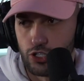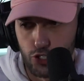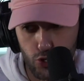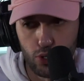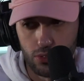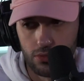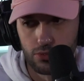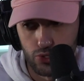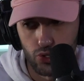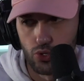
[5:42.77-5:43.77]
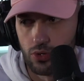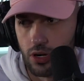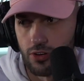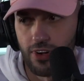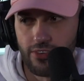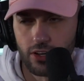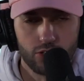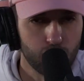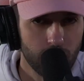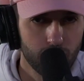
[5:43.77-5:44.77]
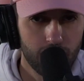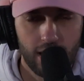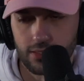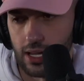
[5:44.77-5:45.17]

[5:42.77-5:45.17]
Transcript: True, true. Or 522,000